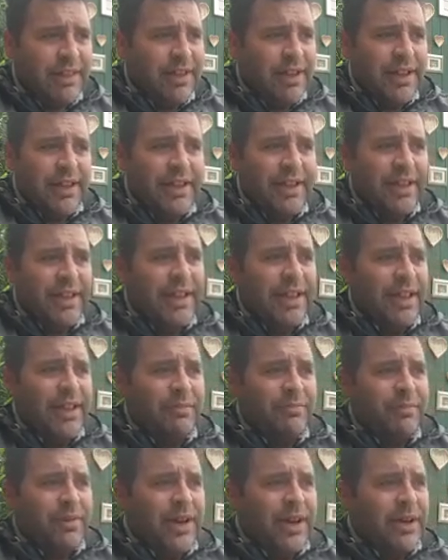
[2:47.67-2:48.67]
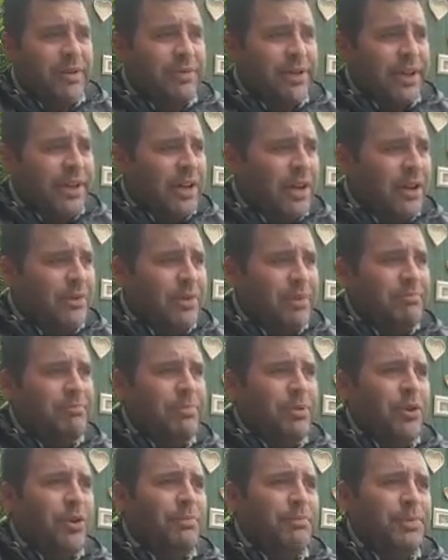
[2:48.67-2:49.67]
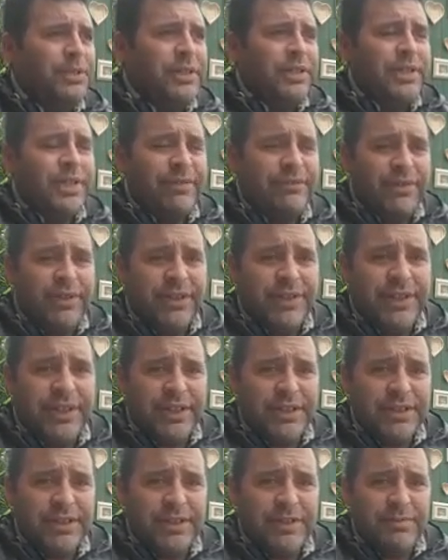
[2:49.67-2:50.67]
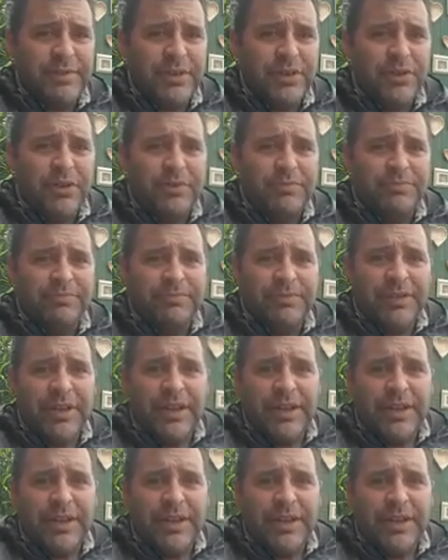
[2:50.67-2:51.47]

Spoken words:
Again, why we're allowing pubs and different things to be open,